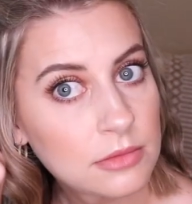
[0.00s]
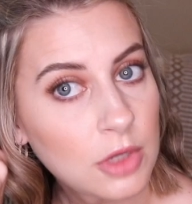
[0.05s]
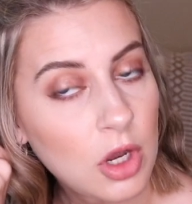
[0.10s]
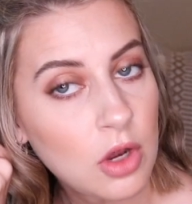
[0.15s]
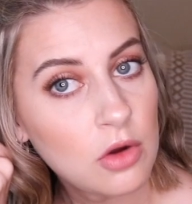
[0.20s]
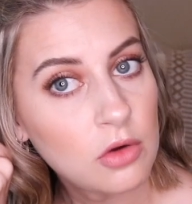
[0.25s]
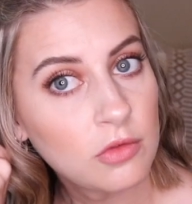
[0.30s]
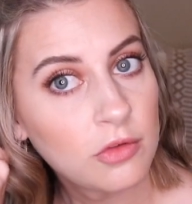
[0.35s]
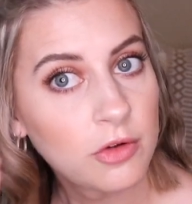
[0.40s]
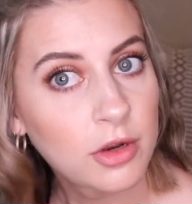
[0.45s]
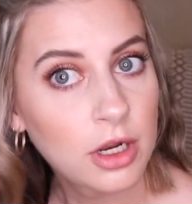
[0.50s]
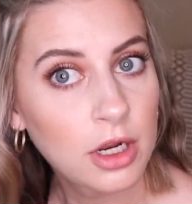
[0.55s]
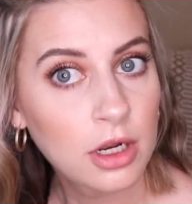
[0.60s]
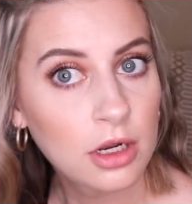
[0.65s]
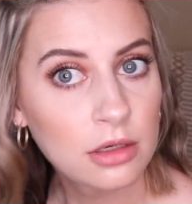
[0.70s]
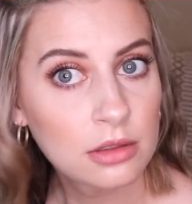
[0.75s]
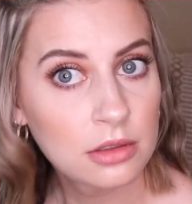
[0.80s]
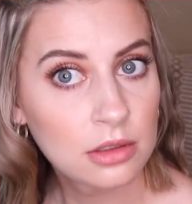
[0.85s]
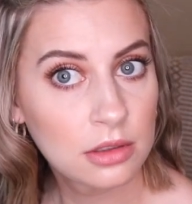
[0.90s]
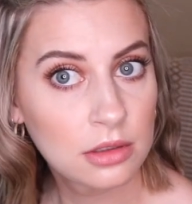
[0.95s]

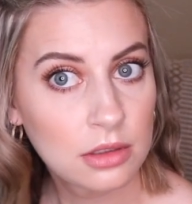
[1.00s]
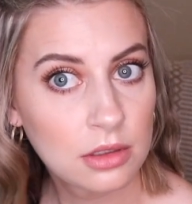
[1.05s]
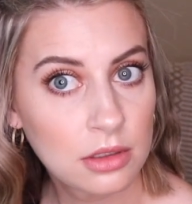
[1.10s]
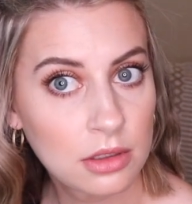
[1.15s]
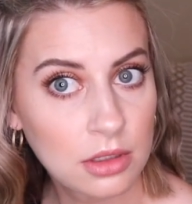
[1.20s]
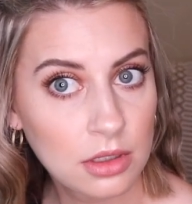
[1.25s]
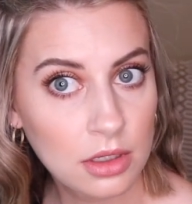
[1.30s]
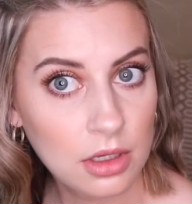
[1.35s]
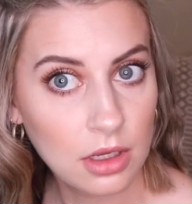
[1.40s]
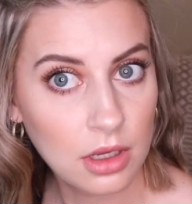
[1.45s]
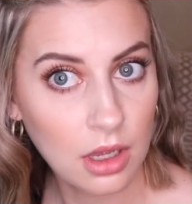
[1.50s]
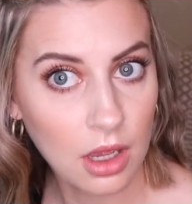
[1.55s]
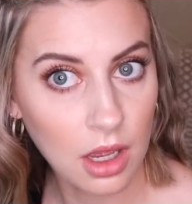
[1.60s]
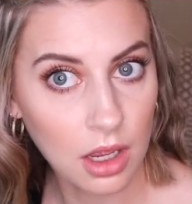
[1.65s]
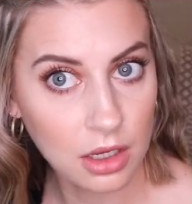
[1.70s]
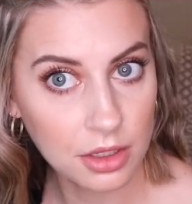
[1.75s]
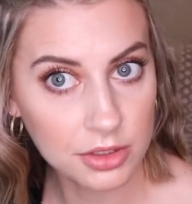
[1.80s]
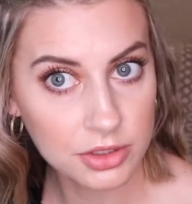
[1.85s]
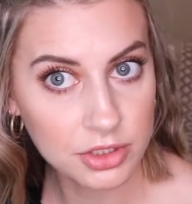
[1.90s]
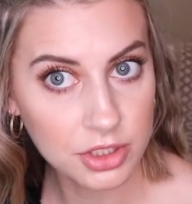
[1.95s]
Over,
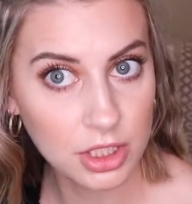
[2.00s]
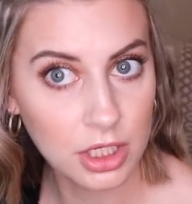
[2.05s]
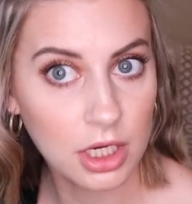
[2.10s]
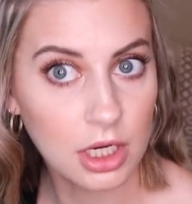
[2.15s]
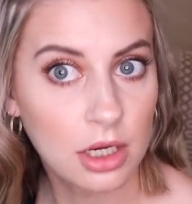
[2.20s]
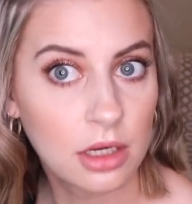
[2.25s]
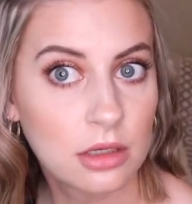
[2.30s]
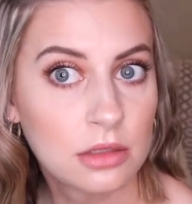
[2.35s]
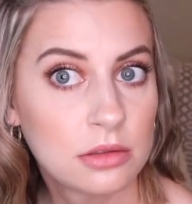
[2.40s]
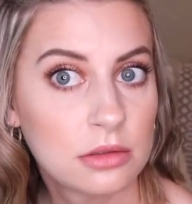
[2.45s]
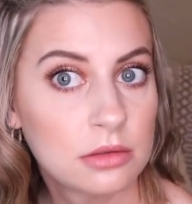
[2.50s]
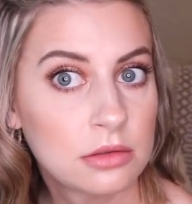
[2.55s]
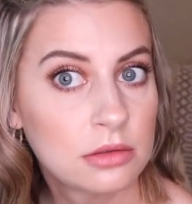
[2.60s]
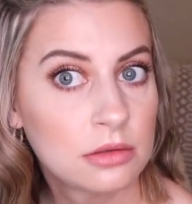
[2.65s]
under,